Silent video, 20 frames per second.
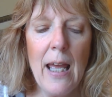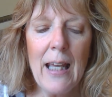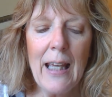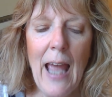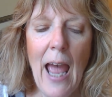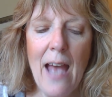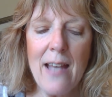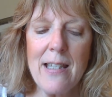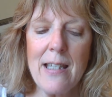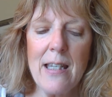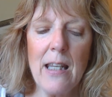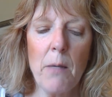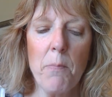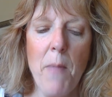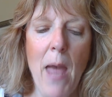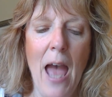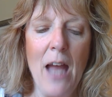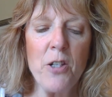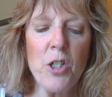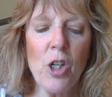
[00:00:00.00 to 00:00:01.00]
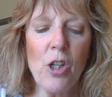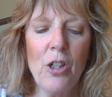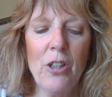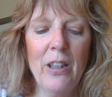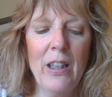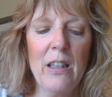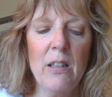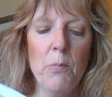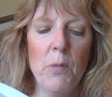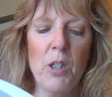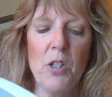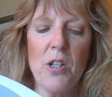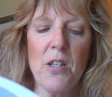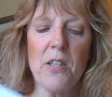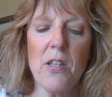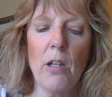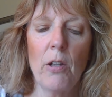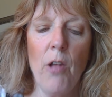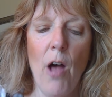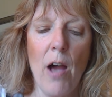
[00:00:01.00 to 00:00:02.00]
casting magical
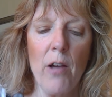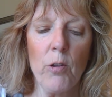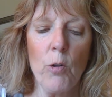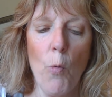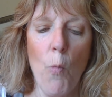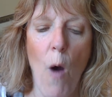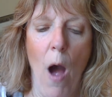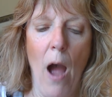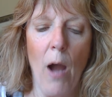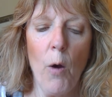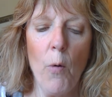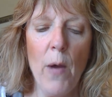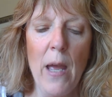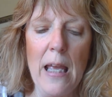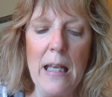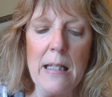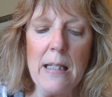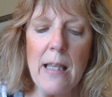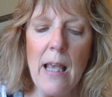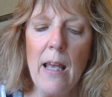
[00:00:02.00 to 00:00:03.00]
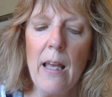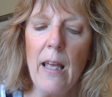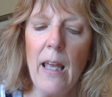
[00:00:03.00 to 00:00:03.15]
images along the walkways